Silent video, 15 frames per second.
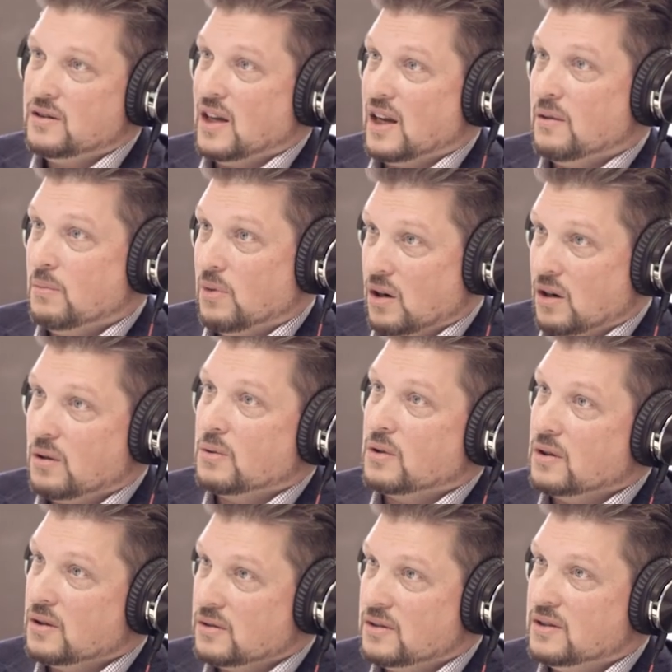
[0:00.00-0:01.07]
Same
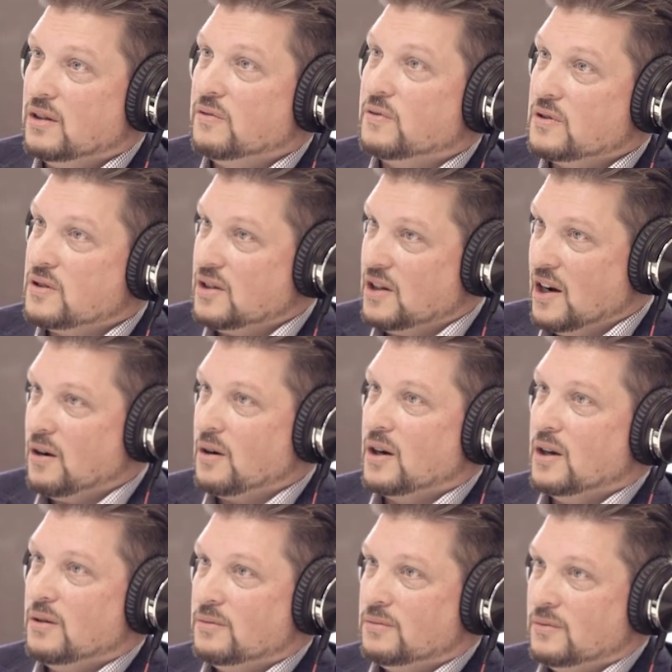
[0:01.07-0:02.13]
borrower, not, different scenario.
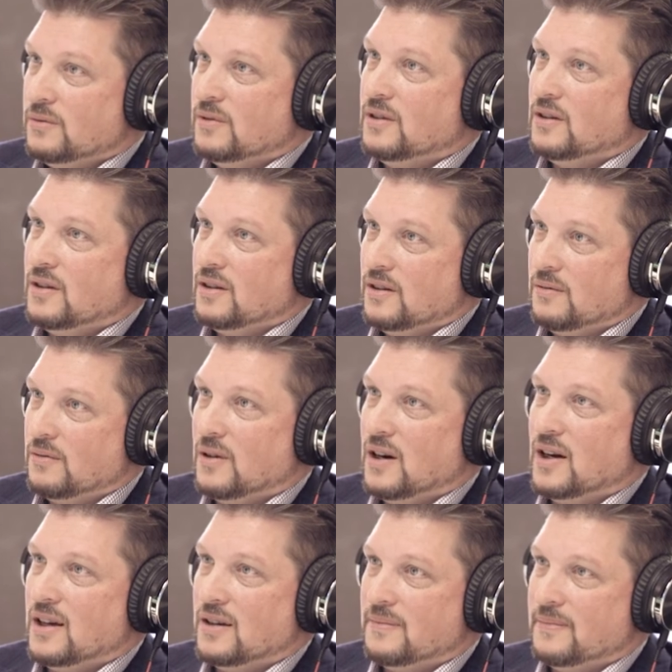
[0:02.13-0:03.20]
Not everybody fits in
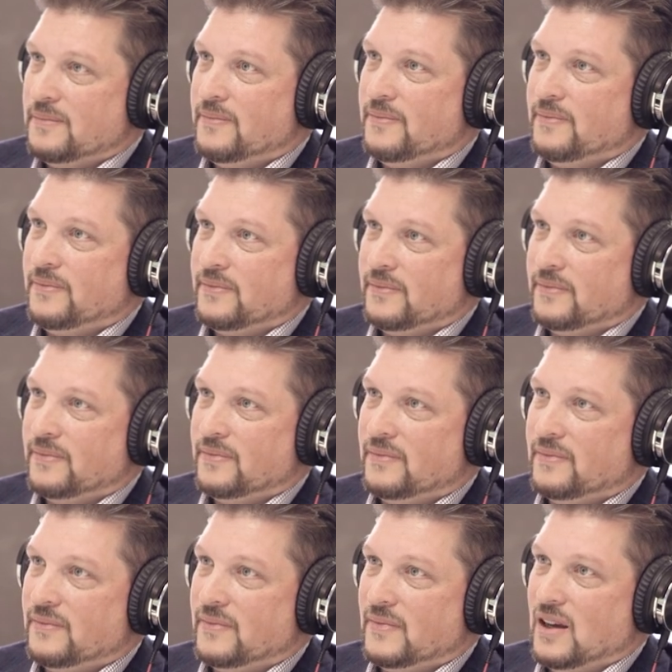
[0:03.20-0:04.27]
right. the same
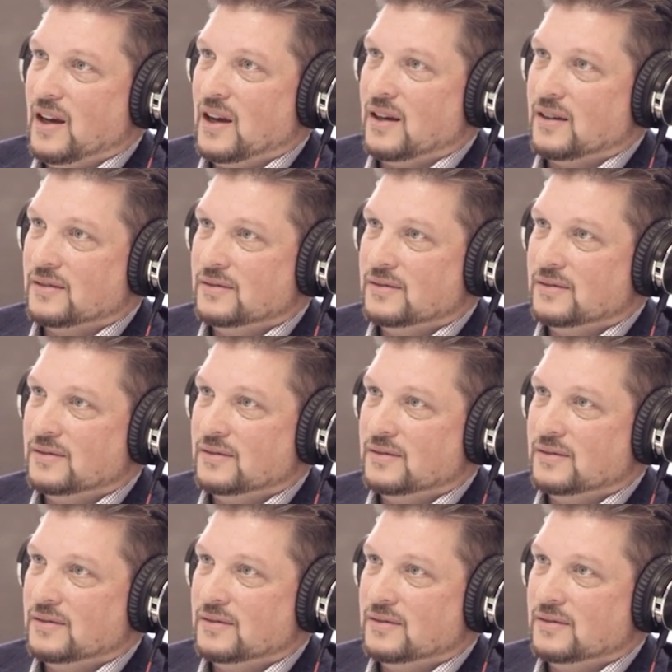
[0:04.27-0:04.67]
box. Yeah.